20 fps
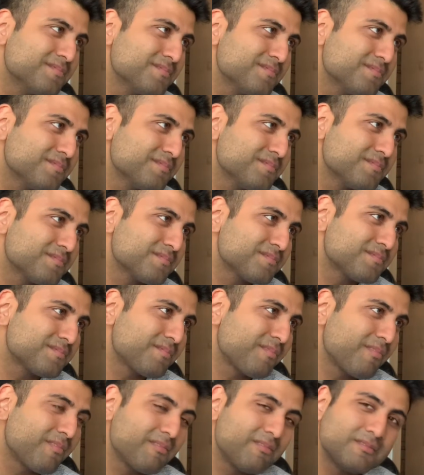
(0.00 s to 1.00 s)

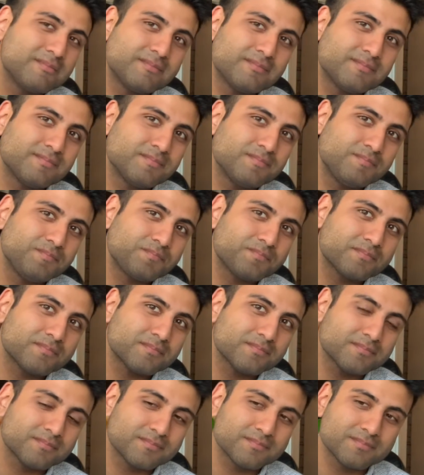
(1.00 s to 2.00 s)

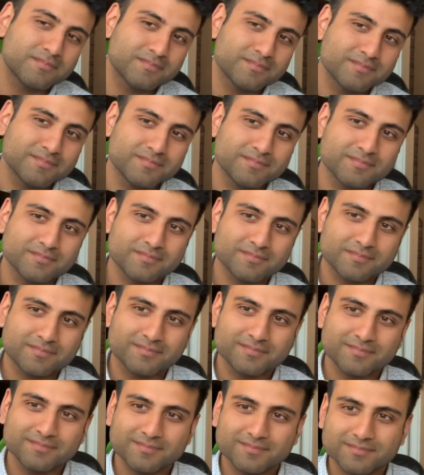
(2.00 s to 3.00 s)

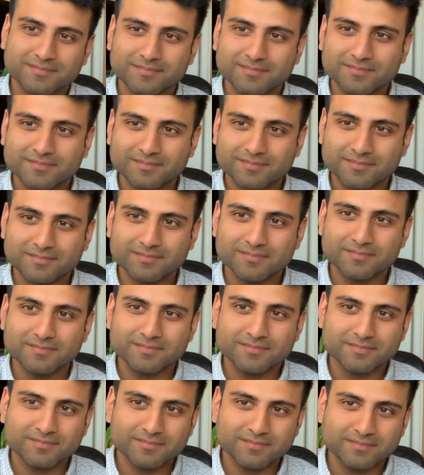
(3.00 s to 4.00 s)

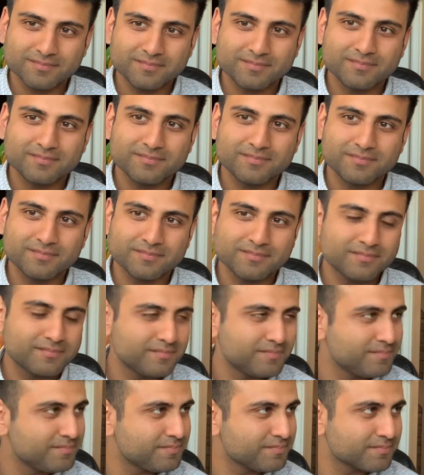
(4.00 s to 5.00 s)

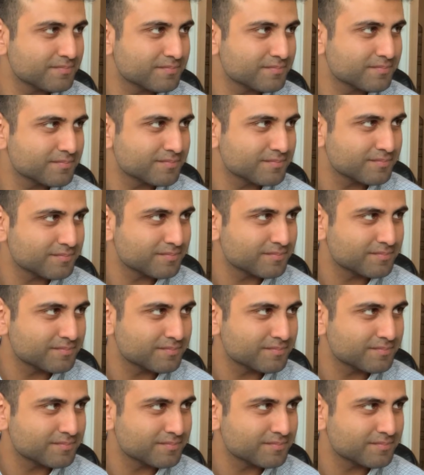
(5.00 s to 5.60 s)
This person isn't speaking.